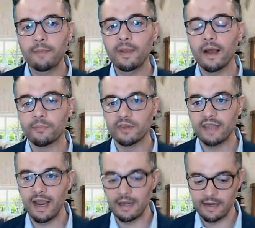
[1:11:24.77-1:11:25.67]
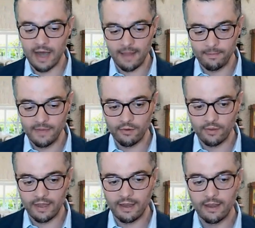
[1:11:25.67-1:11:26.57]
up to date, not
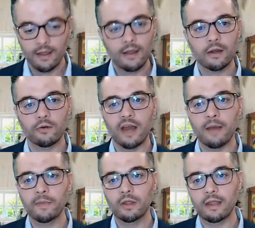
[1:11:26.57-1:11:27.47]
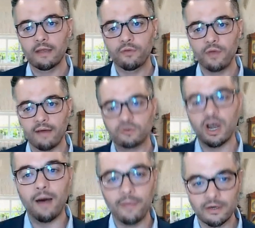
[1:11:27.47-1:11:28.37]
merely if you have
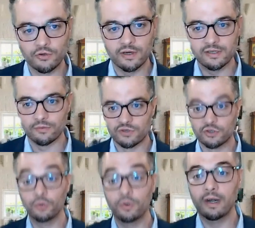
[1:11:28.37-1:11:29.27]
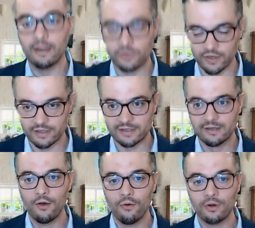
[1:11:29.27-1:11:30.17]
job interests or student interests
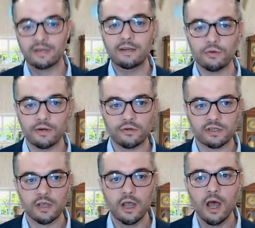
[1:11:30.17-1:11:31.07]
or teacher interests,